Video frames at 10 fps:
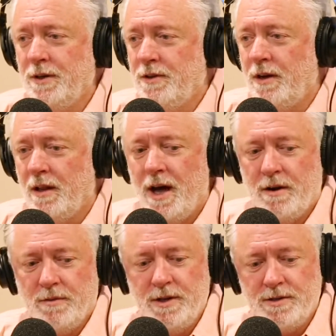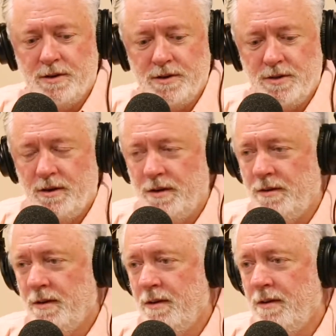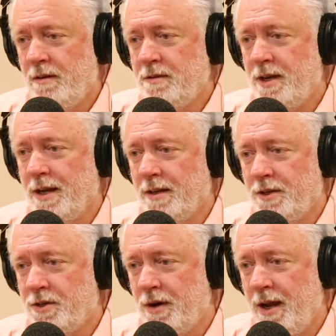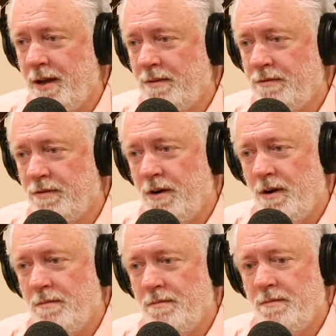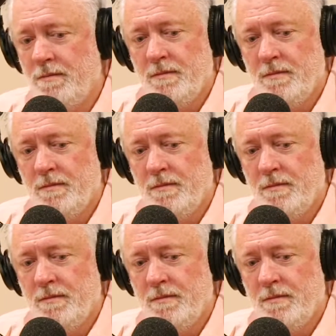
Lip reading: done a lot of research on taking a train from